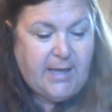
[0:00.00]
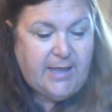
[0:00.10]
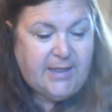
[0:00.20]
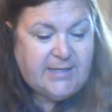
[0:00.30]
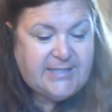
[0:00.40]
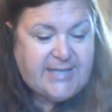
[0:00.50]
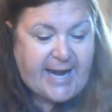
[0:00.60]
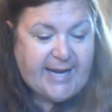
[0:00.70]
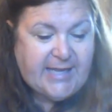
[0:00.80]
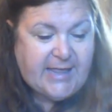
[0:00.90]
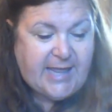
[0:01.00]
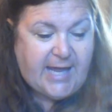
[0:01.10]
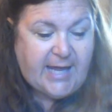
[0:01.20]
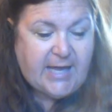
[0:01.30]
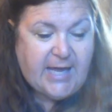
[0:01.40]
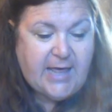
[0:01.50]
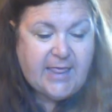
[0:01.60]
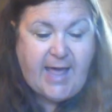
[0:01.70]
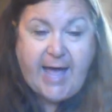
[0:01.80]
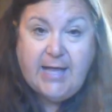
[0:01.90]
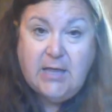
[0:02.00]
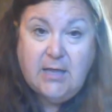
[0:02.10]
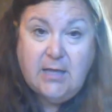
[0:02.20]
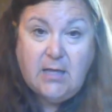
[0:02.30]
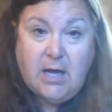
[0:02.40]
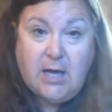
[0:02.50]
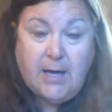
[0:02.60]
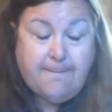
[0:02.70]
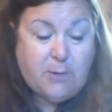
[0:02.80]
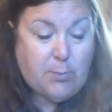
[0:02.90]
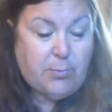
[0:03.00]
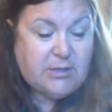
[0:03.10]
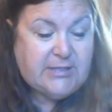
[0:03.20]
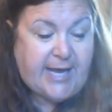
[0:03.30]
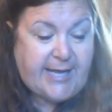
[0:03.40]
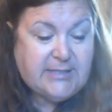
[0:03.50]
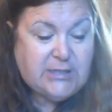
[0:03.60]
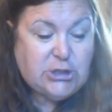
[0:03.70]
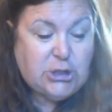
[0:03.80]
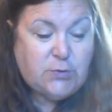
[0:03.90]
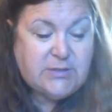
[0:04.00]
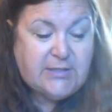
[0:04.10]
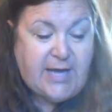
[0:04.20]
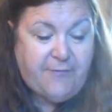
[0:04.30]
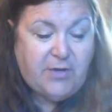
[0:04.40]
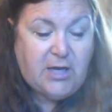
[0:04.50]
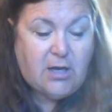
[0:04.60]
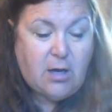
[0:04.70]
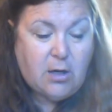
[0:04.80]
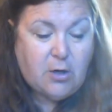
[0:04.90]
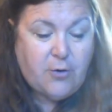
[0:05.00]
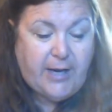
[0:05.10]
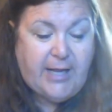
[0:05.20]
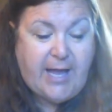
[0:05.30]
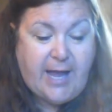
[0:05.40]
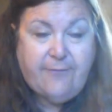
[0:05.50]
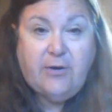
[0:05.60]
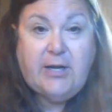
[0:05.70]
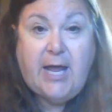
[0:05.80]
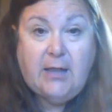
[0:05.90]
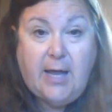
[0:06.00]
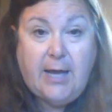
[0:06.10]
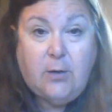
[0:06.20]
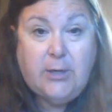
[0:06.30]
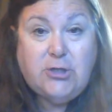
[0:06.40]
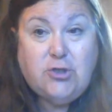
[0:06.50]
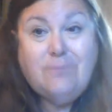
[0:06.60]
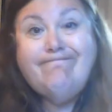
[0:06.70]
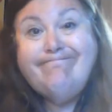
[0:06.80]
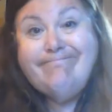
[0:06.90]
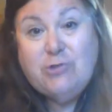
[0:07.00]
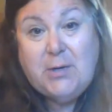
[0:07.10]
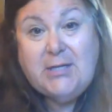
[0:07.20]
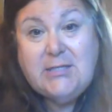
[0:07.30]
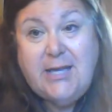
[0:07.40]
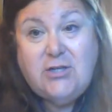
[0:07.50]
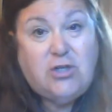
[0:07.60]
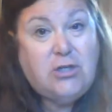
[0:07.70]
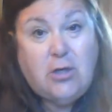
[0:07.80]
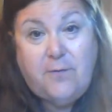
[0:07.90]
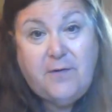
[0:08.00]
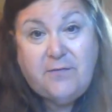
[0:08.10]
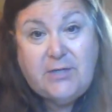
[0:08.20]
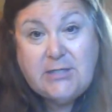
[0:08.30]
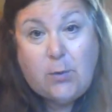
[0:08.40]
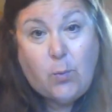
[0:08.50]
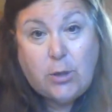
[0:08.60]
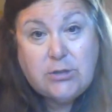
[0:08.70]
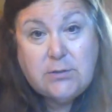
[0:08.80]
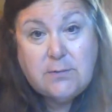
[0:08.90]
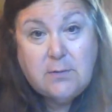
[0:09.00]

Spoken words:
The second thing that your book says is use definite, concrete, everyday language. Translation, no 50-cent words.